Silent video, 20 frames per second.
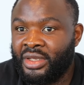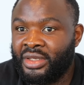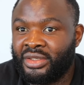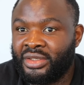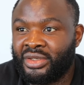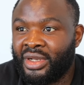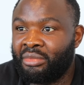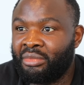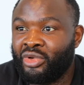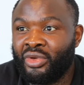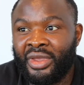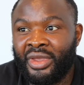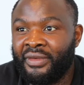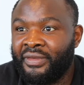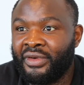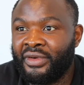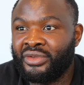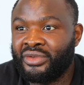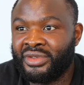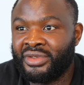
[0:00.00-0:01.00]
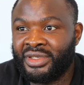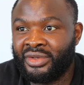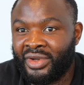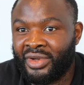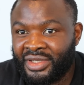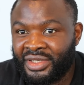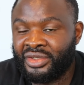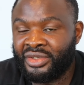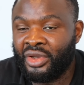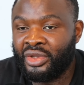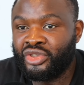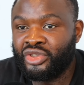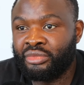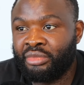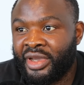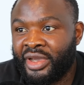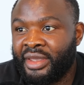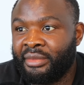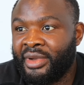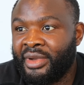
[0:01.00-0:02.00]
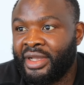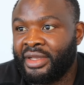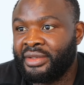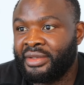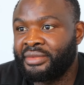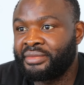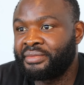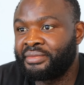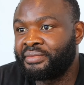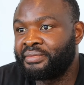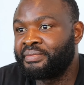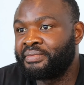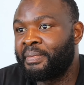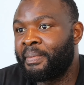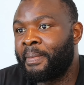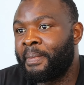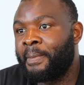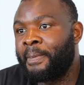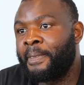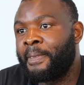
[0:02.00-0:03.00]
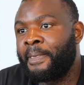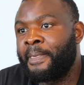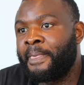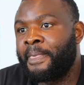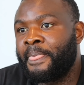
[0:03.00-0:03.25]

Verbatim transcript: So I'm looking forward to see what he's going to bring back.